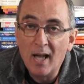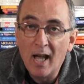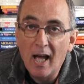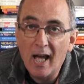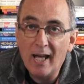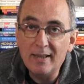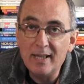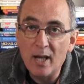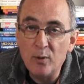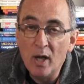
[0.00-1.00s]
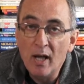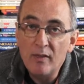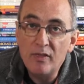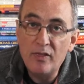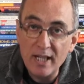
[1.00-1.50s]
Now,
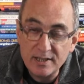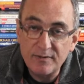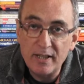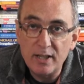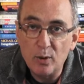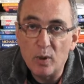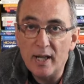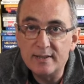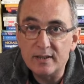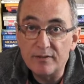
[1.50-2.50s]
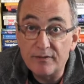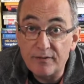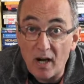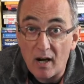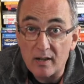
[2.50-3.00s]
this video is the
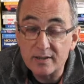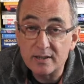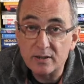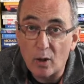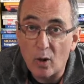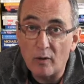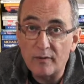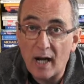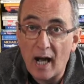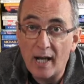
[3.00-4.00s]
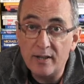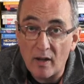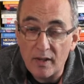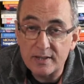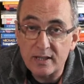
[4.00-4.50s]
first of
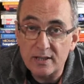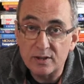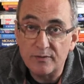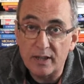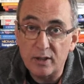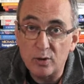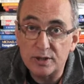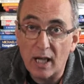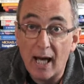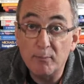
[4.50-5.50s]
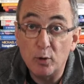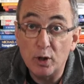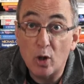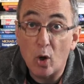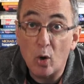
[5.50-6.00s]
another series of videos that I'm going to
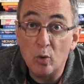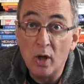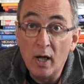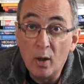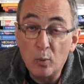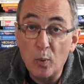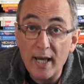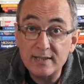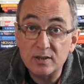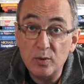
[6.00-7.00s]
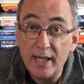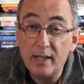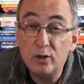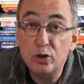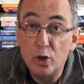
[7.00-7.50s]
call
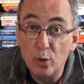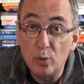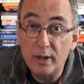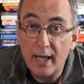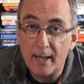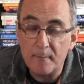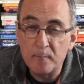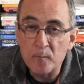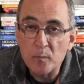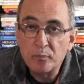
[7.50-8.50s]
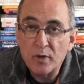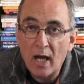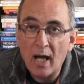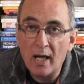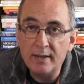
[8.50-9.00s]
Westlake Toolkit.
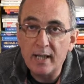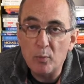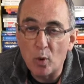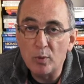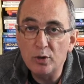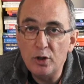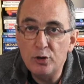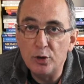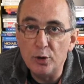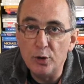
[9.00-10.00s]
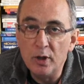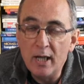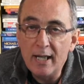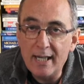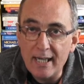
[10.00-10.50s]
And what we're going to do
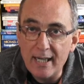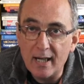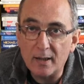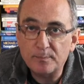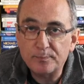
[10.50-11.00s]
here